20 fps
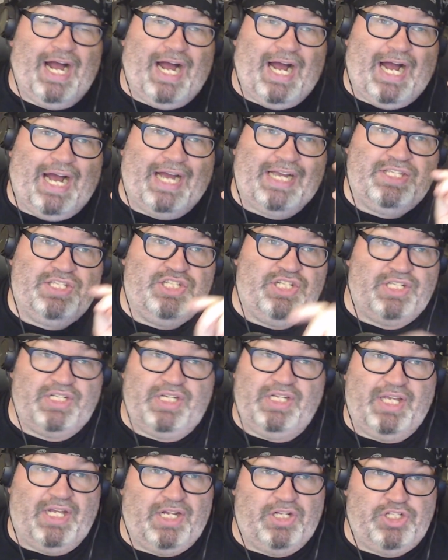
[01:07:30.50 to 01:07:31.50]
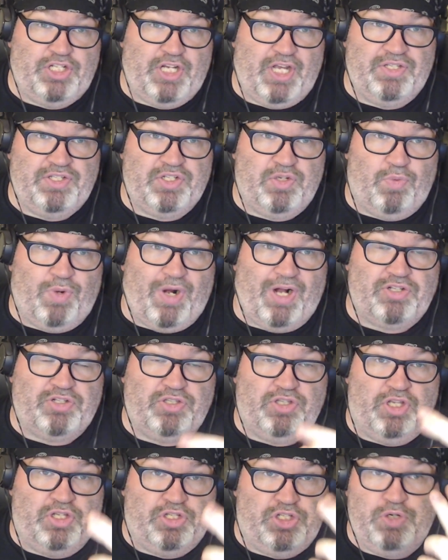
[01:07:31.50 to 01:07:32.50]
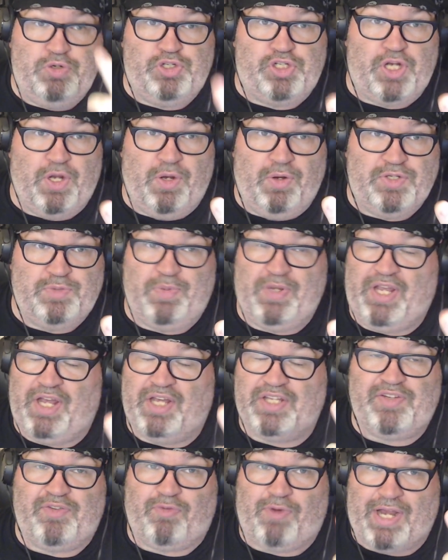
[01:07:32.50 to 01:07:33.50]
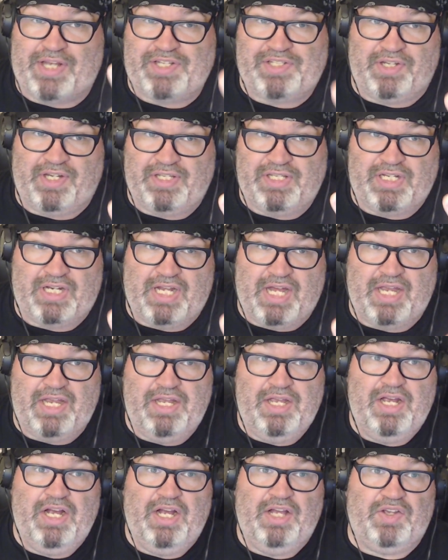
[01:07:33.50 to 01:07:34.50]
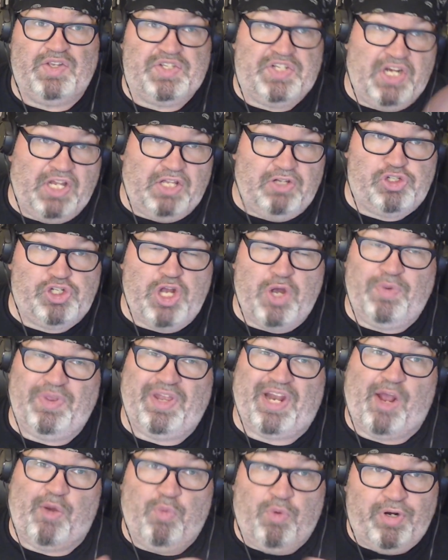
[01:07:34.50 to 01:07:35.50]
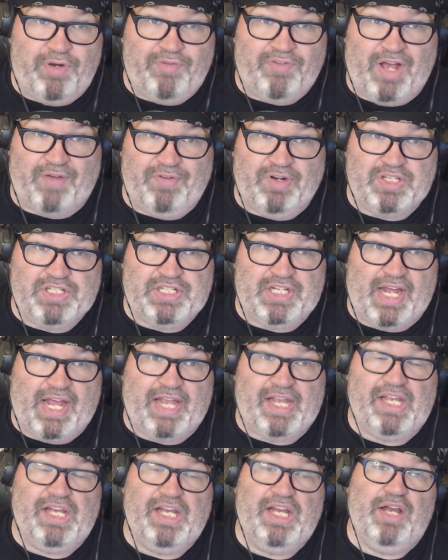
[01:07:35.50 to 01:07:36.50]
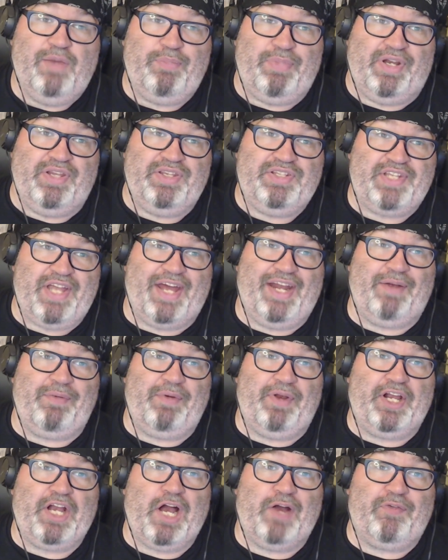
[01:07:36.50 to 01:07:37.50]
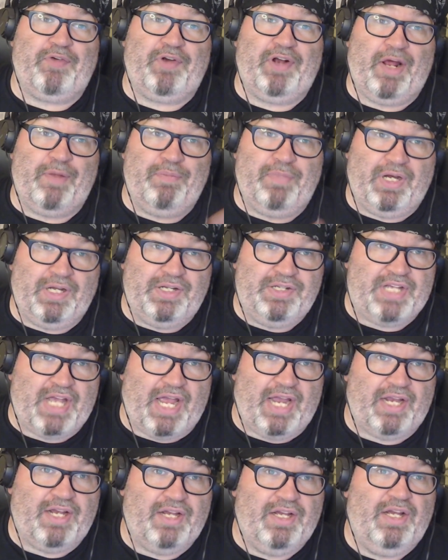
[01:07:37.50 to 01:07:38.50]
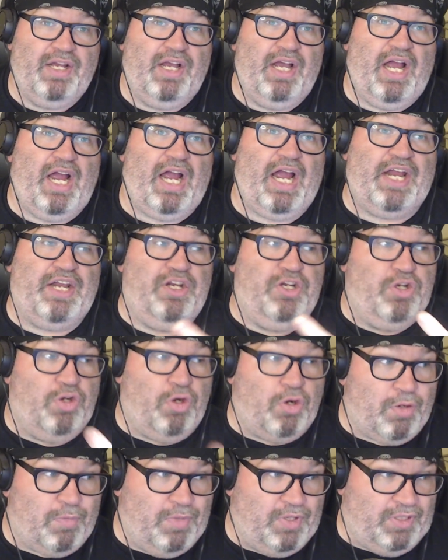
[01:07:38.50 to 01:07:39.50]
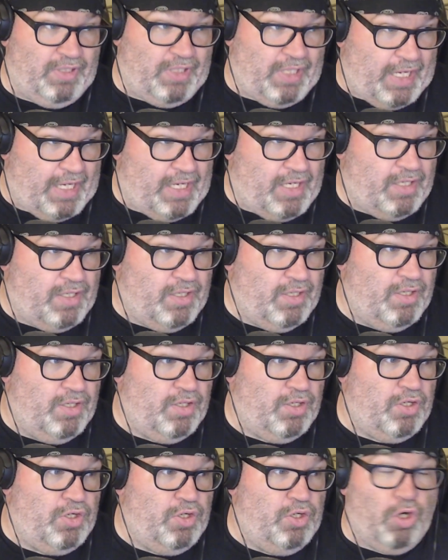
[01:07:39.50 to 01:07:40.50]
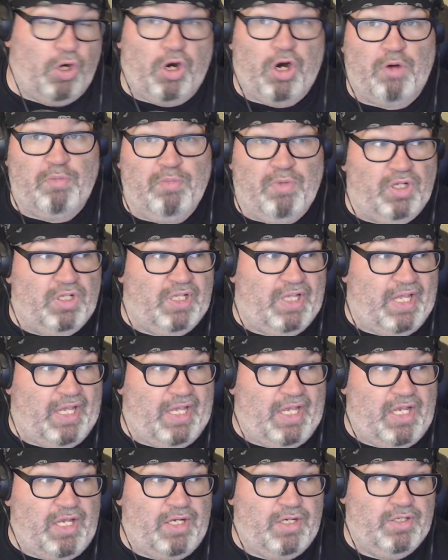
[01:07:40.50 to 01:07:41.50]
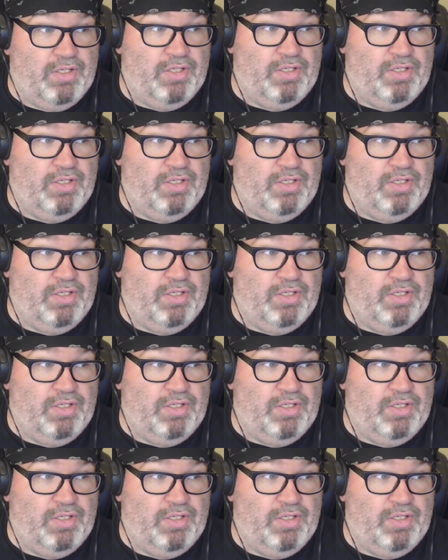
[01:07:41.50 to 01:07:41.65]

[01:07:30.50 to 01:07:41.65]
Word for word: I didn't get a chance to watch the two shows because of wrestling today. There's another show that I would have covered today, but instead I'm going to cover it on Monday. And normally, normally,